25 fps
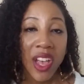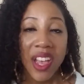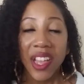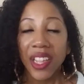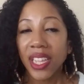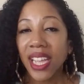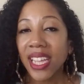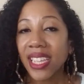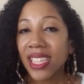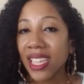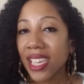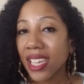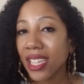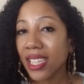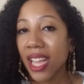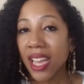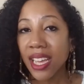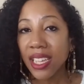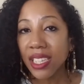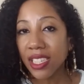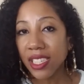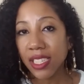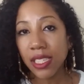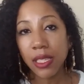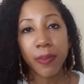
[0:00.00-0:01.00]
that thing
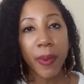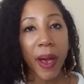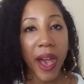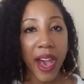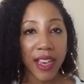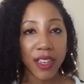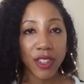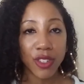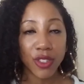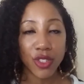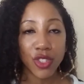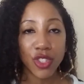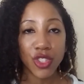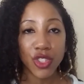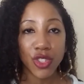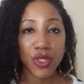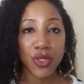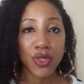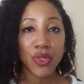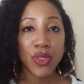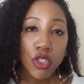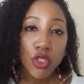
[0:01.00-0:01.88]
that inspires you,